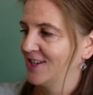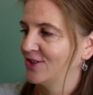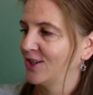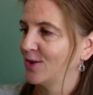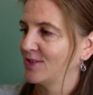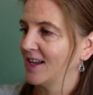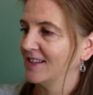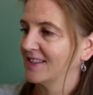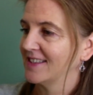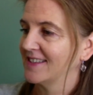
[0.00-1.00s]
She goes
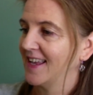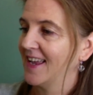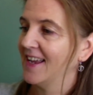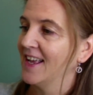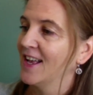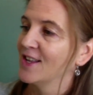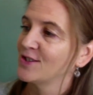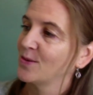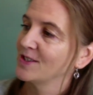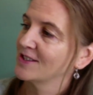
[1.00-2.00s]
on to say,
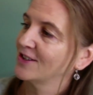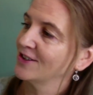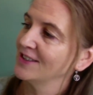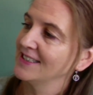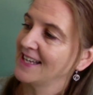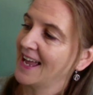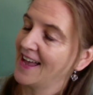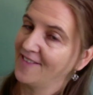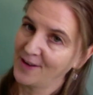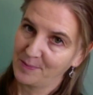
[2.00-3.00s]
so it's good to
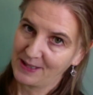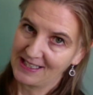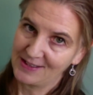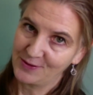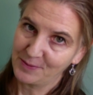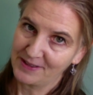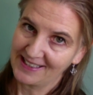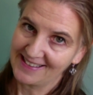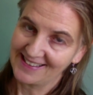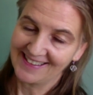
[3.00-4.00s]
have a peaceful
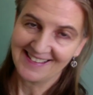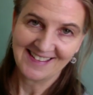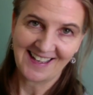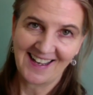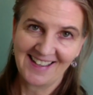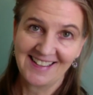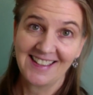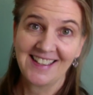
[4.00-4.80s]
place inside.